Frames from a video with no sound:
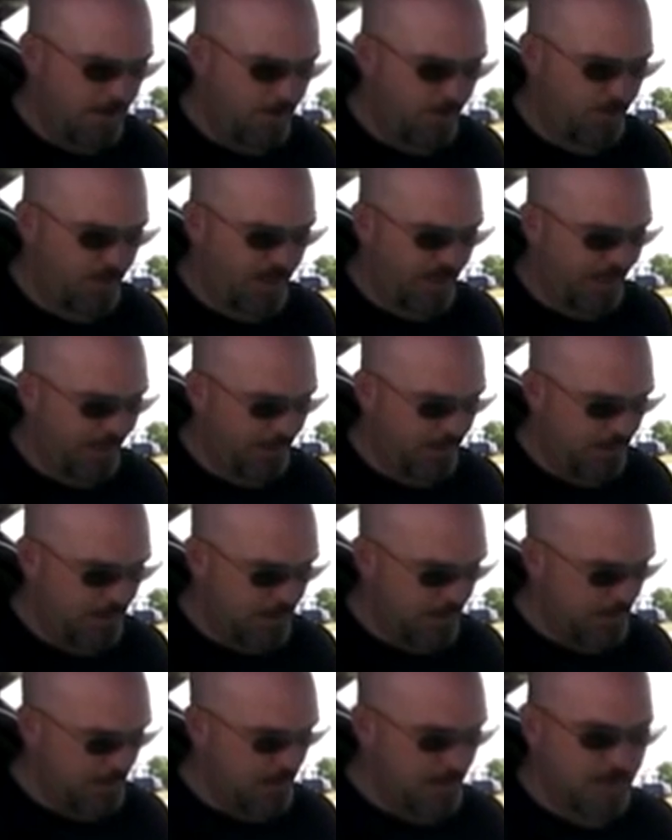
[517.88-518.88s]
But
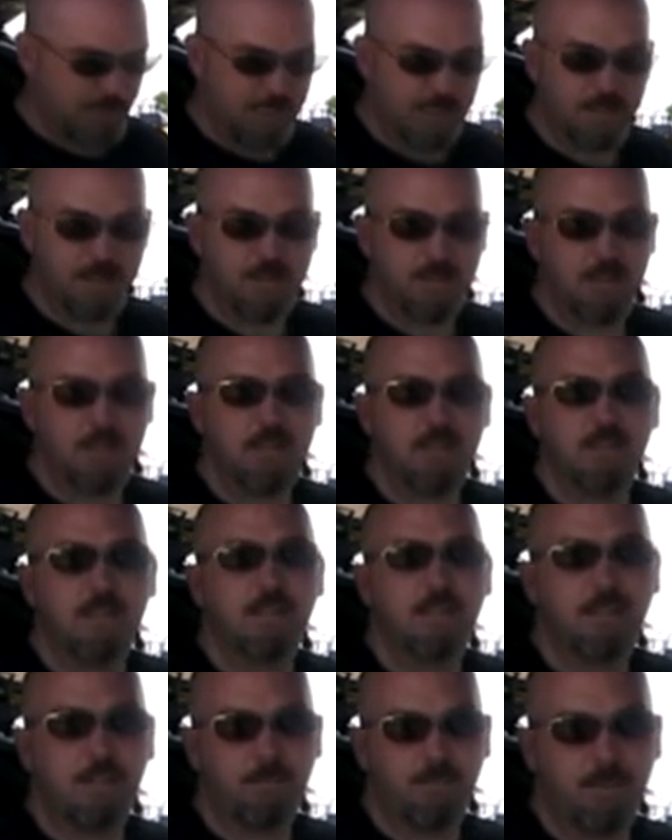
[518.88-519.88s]

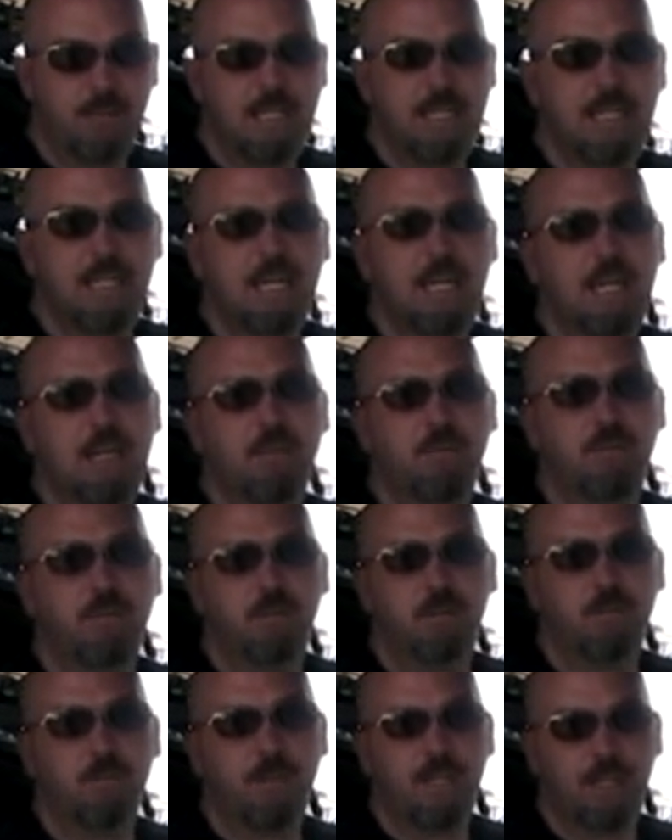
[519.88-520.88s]
consistently, week
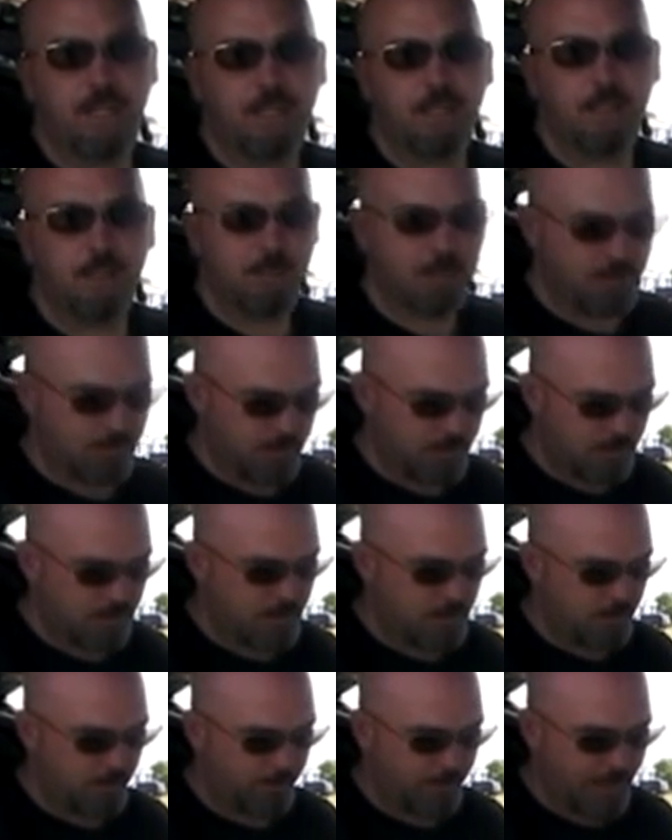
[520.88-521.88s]
after week,
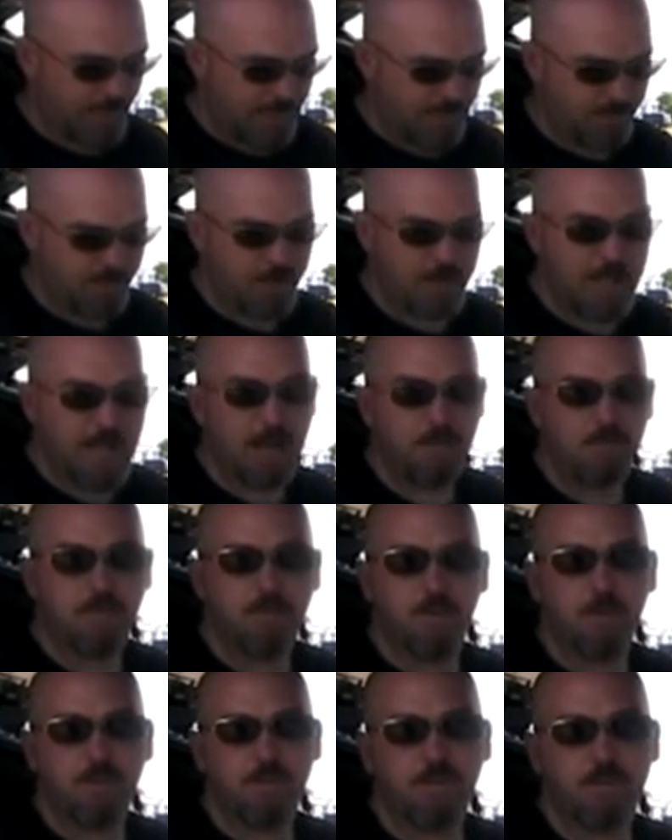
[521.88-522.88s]
right after that
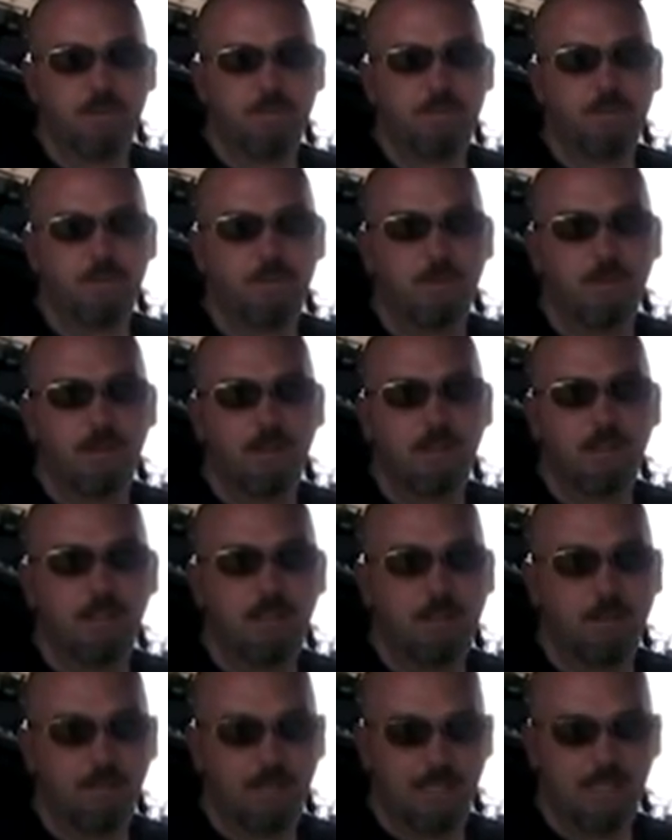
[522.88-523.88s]
4th trip to work, you
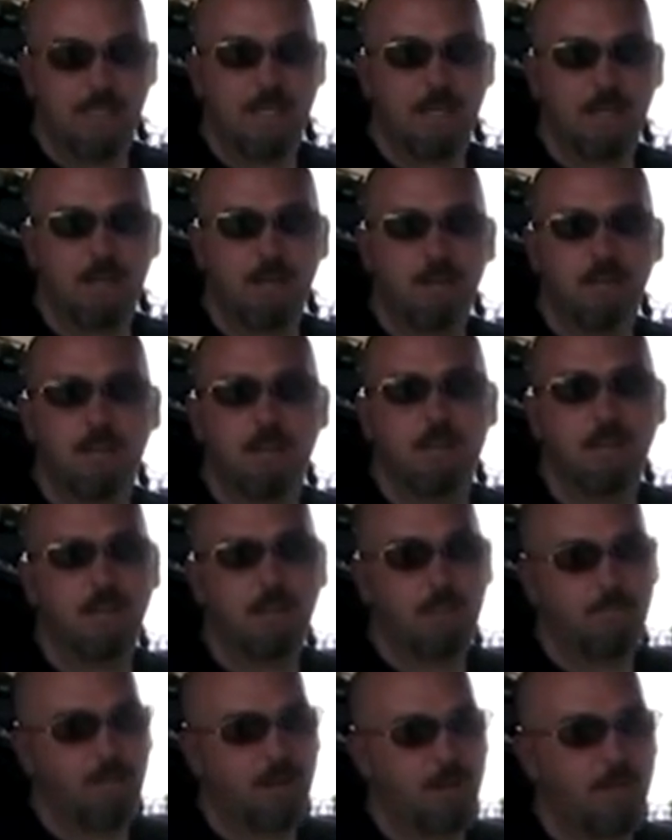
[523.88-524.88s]
know, getting there,
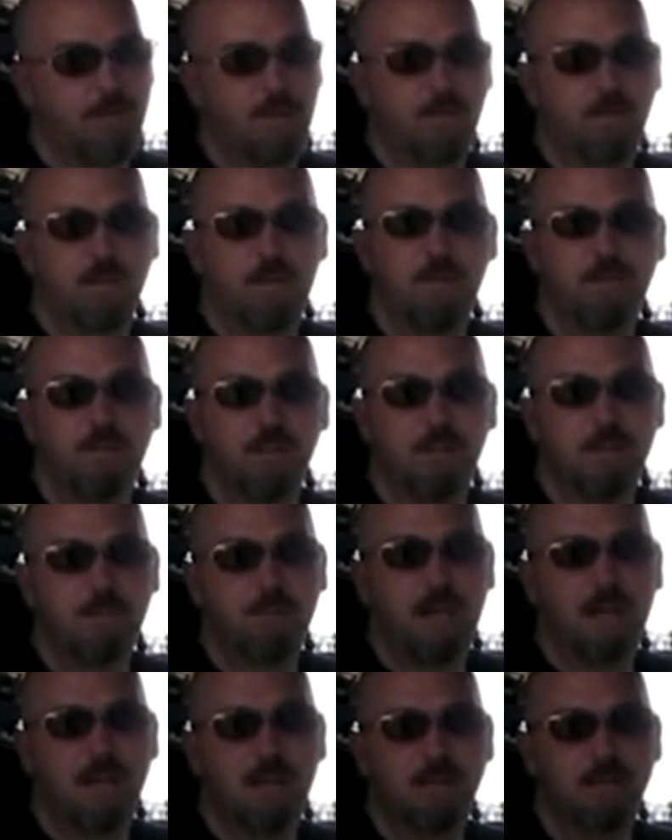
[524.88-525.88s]
right around 350
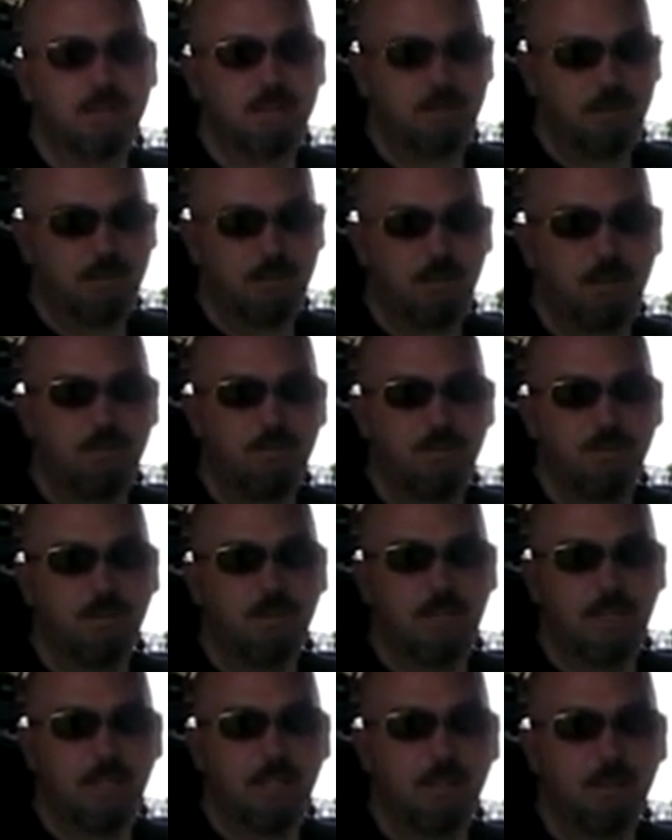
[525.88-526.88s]
miles, low fuel
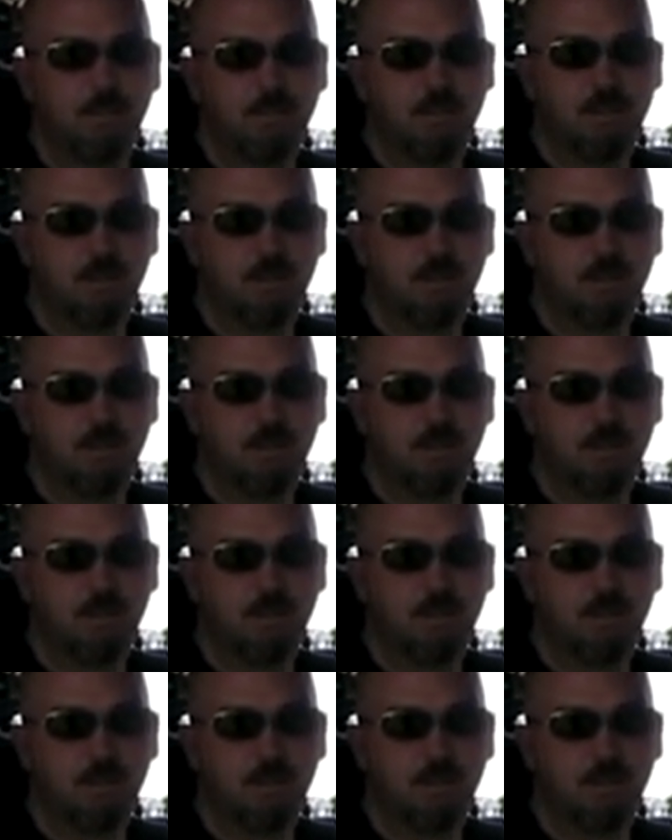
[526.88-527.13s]
light comes